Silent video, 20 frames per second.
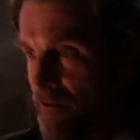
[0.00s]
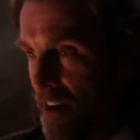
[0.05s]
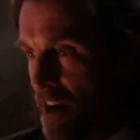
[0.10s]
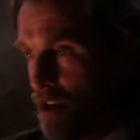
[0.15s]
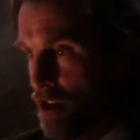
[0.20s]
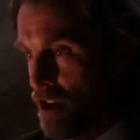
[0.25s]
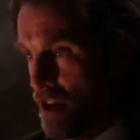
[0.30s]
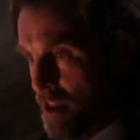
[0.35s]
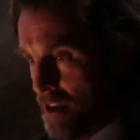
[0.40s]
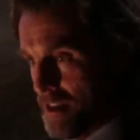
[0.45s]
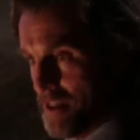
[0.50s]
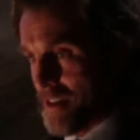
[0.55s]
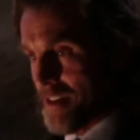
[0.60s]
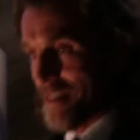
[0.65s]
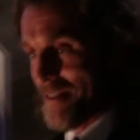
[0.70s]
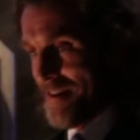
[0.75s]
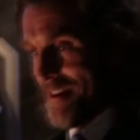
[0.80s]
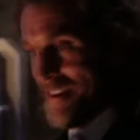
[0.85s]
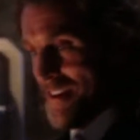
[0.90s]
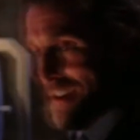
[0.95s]
it's a great evolution
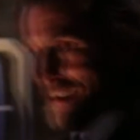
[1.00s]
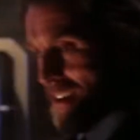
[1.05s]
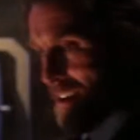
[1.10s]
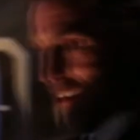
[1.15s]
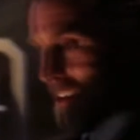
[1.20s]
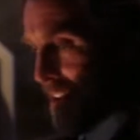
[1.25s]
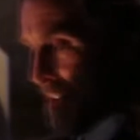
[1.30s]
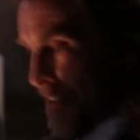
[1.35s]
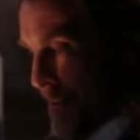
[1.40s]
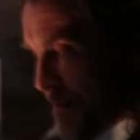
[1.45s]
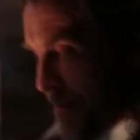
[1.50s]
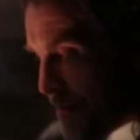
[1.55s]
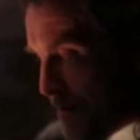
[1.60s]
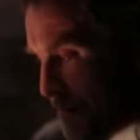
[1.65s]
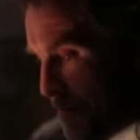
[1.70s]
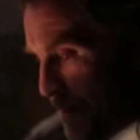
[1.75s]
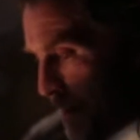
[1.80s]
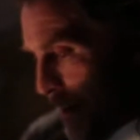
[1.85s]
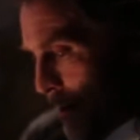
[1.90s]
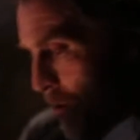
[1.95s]
from the first season, which was
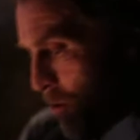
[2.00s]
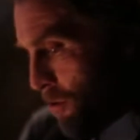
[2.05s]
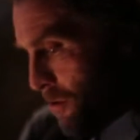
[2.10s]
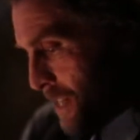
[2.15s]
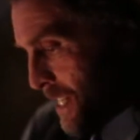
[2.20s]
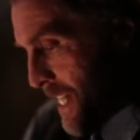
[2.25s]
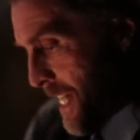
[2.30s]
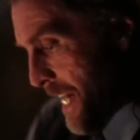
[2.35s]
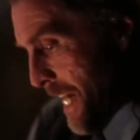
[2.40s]
very episodic